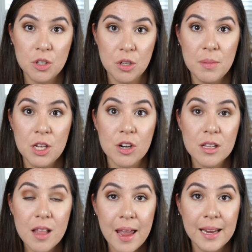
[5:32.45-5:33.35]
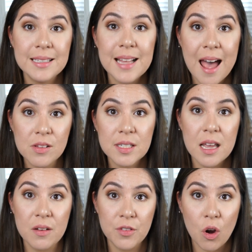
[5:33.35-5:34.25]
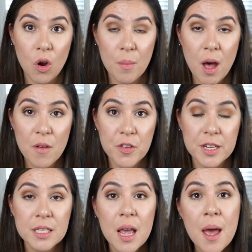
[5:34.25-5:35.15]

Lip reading: so you meet your clients outside of your home office,